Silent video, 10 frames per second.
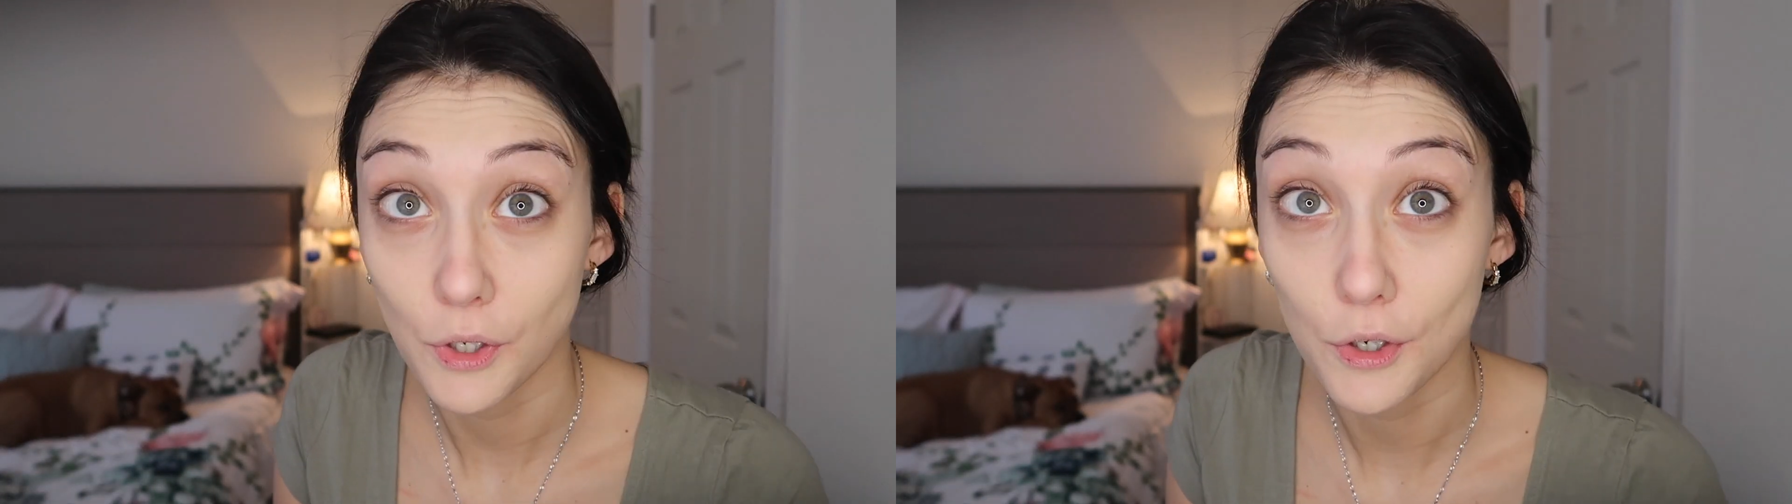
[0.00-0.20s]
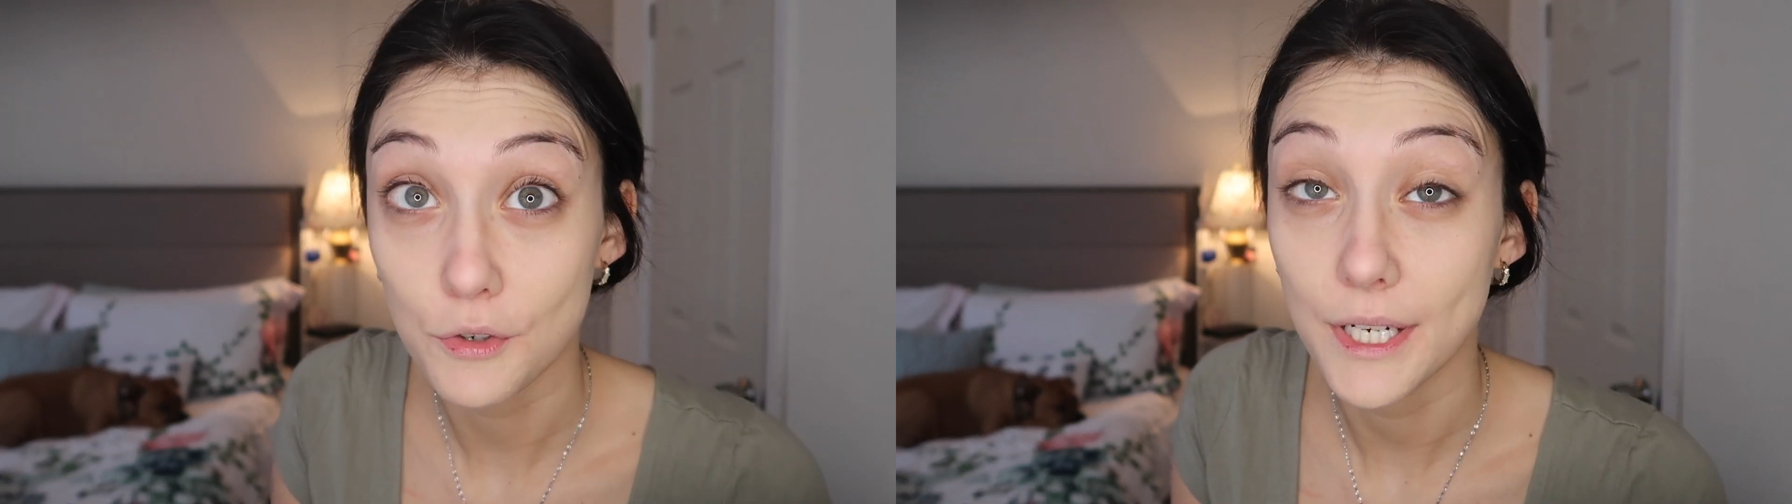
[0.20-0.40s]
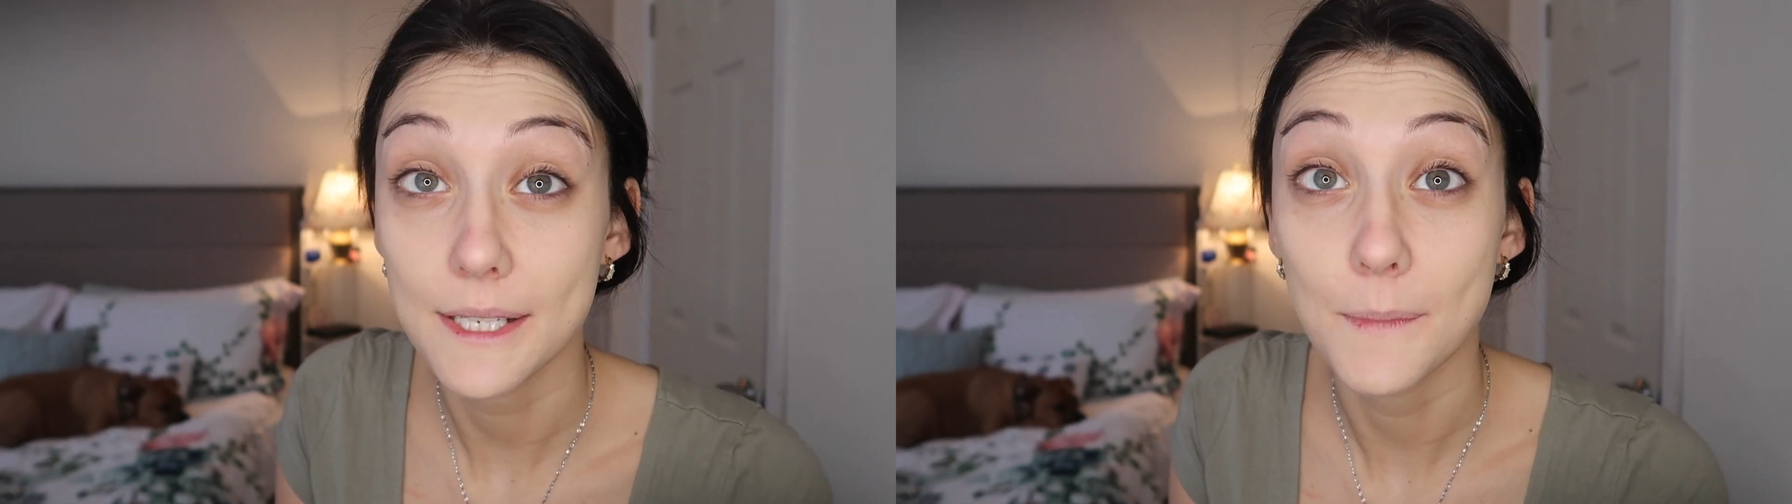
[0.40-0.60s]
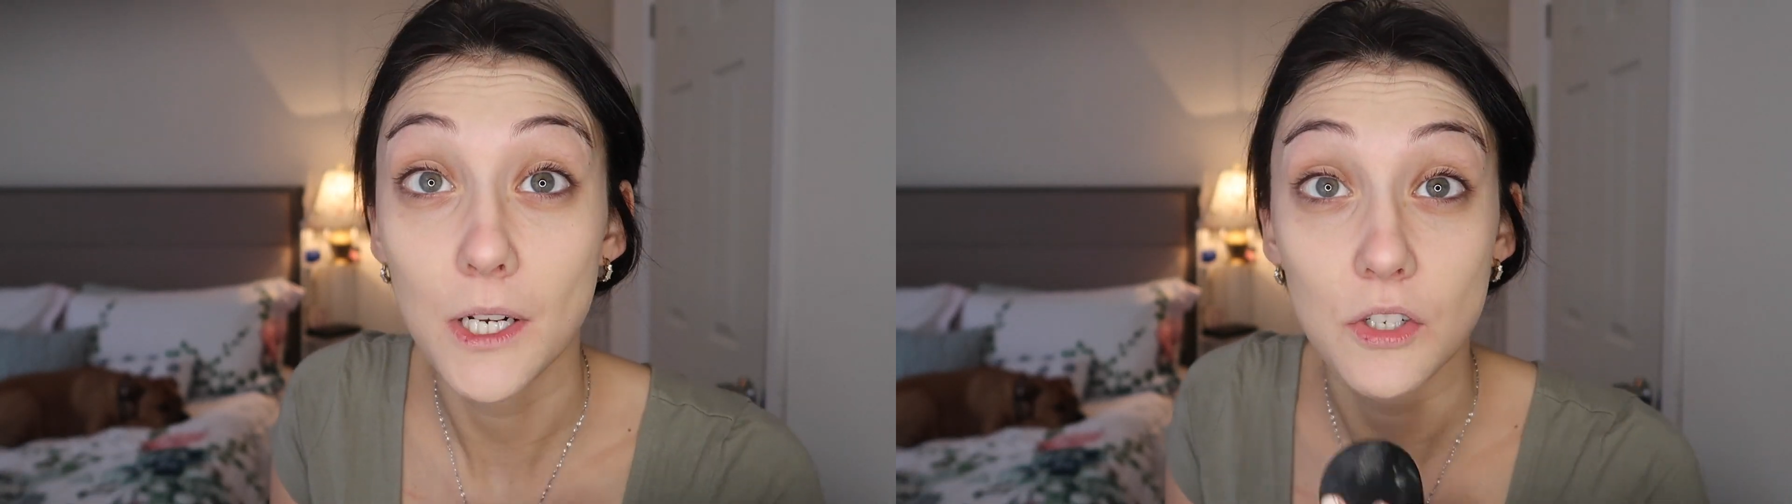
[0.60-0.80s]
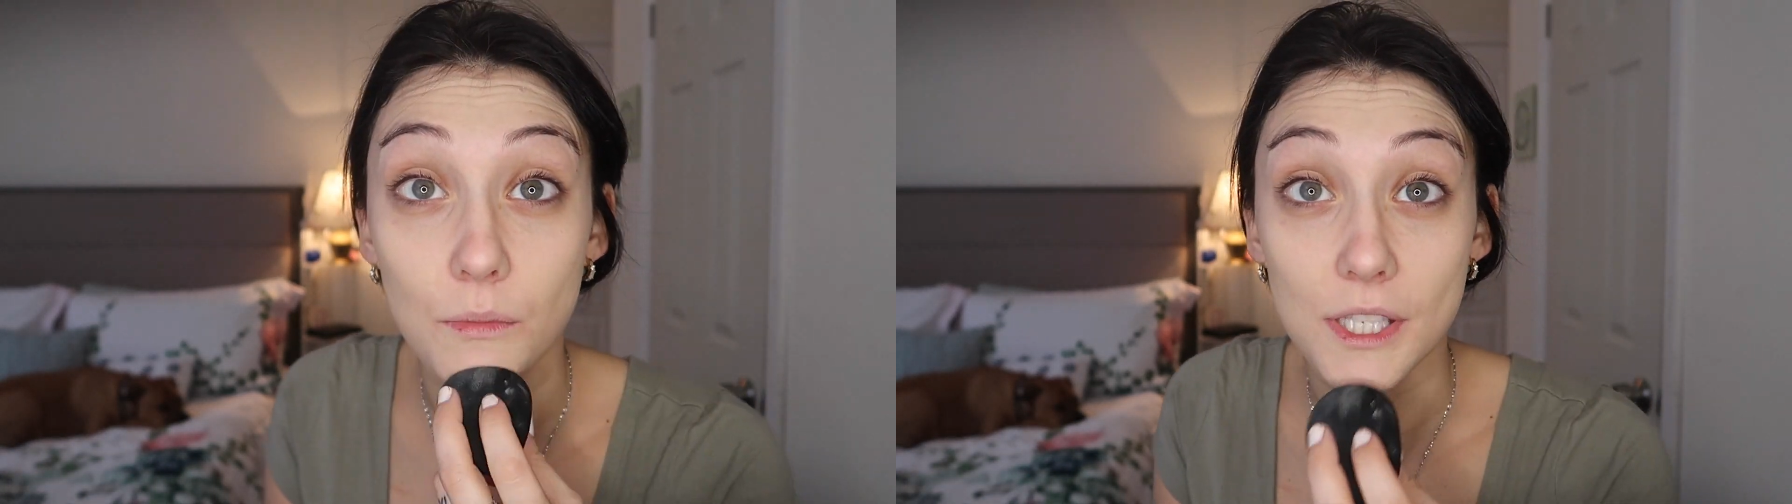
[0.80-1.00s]
surgery as
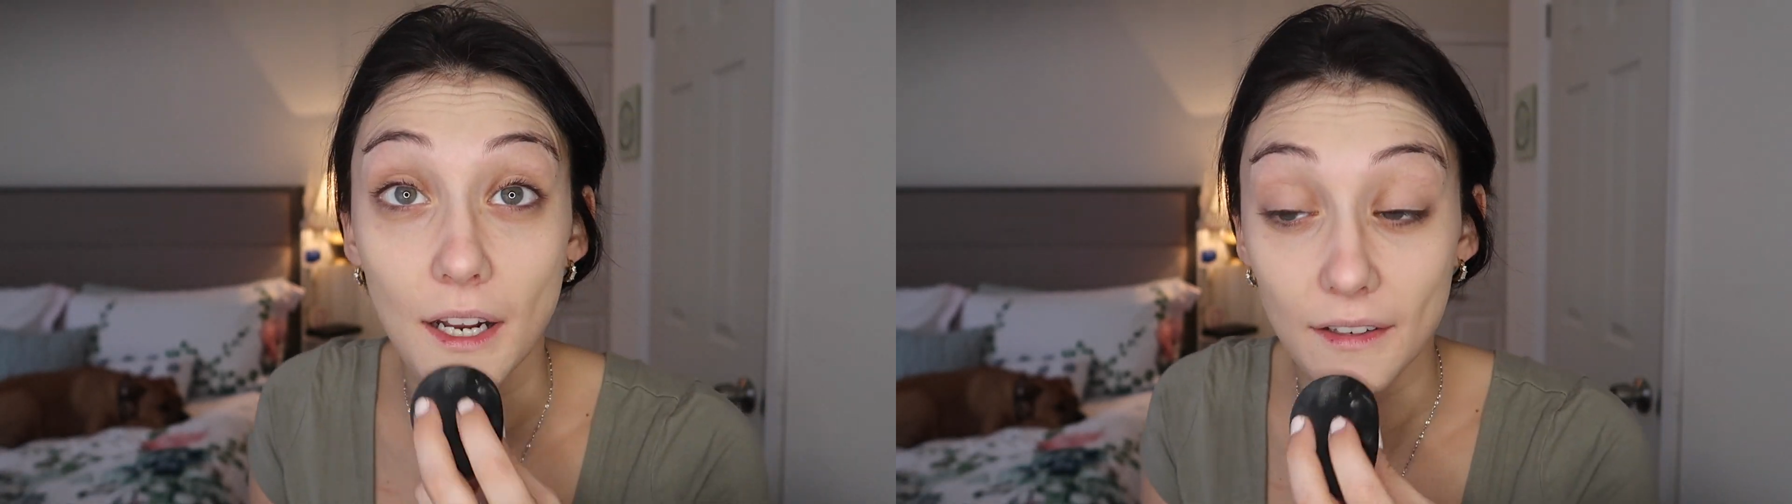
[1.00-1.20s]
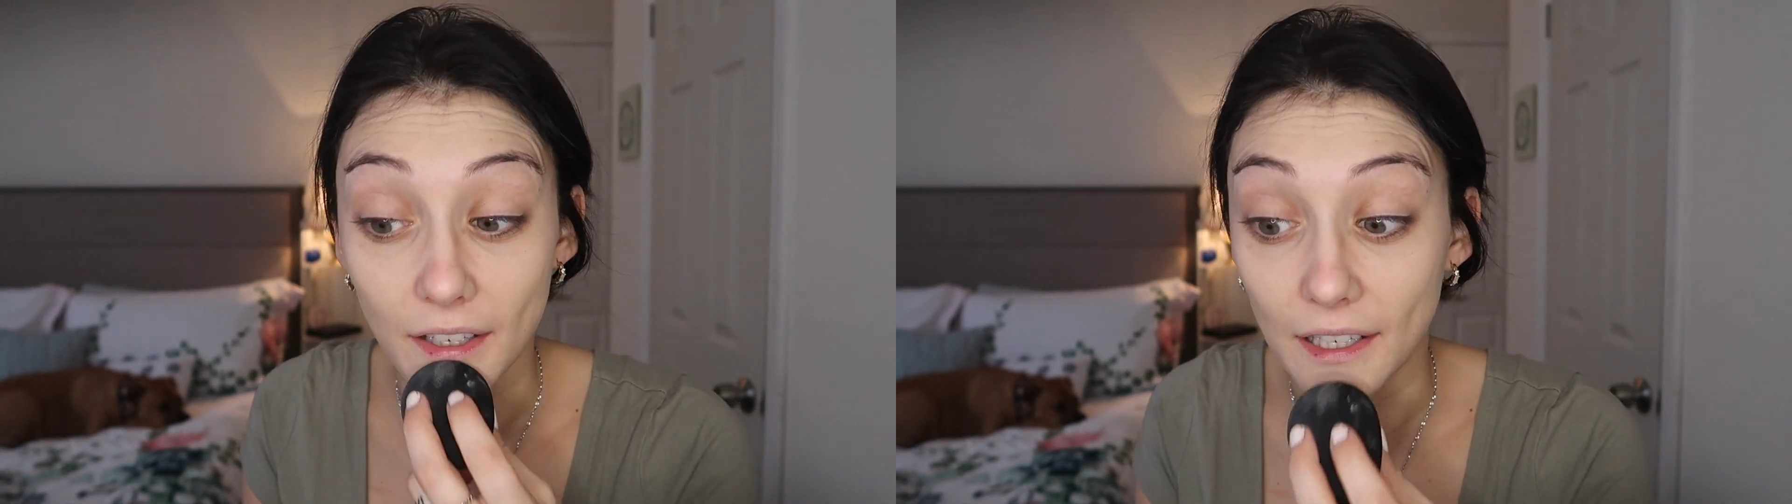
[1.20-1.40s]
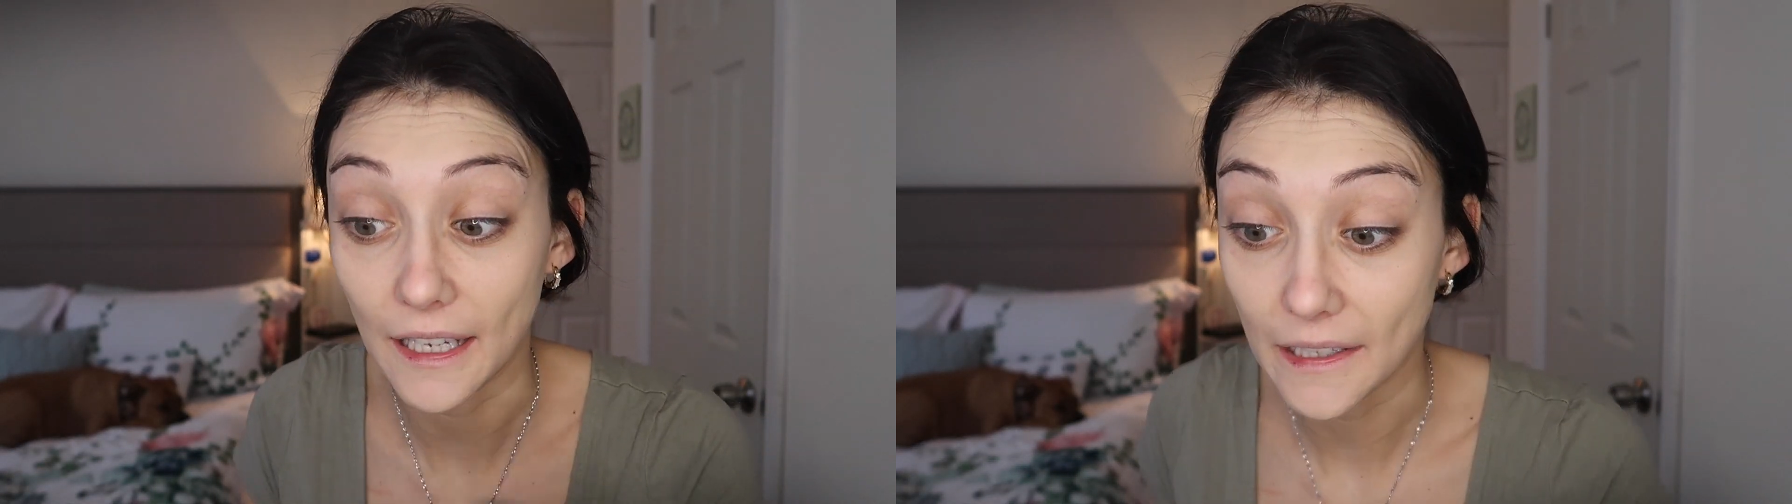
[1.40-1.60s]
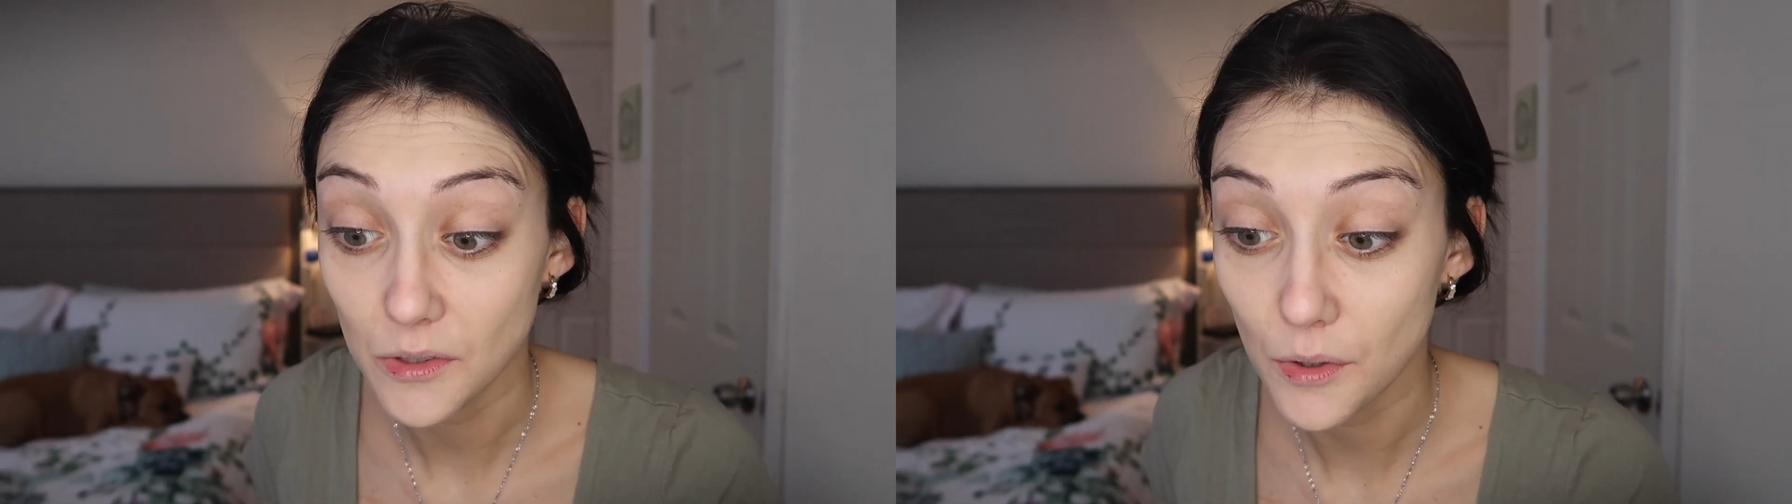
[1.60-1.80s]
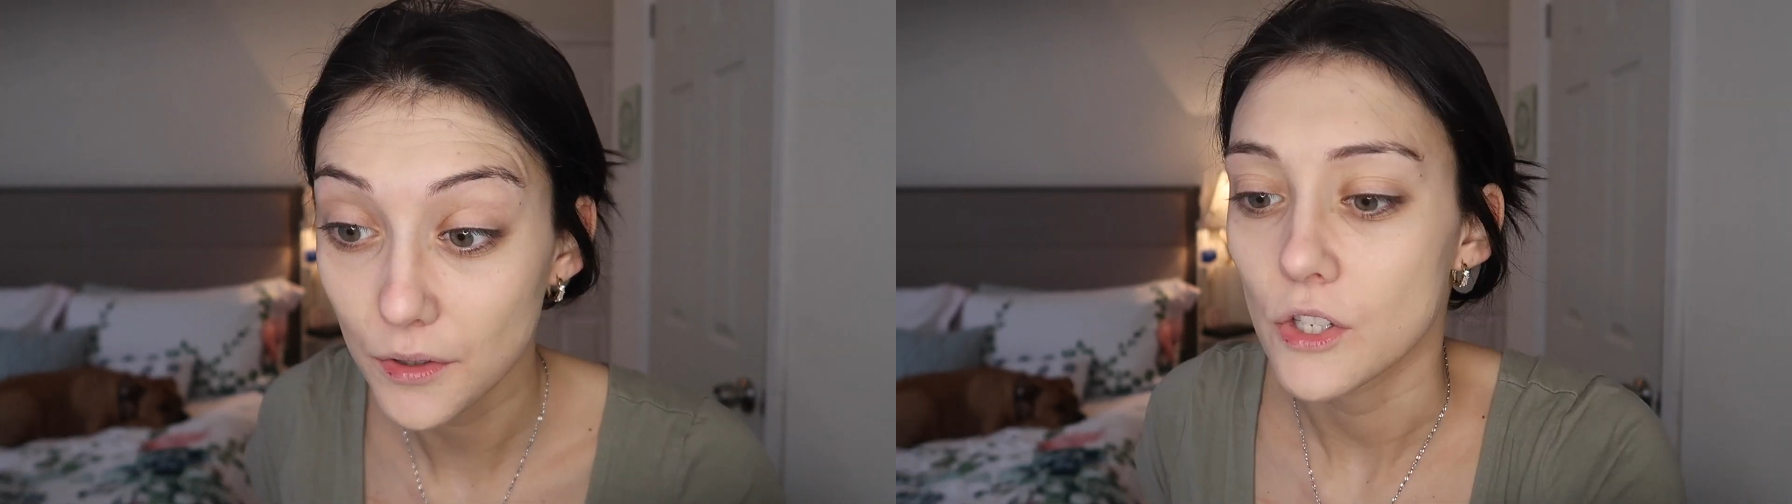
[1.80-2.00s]
much. It was kind of like canceled,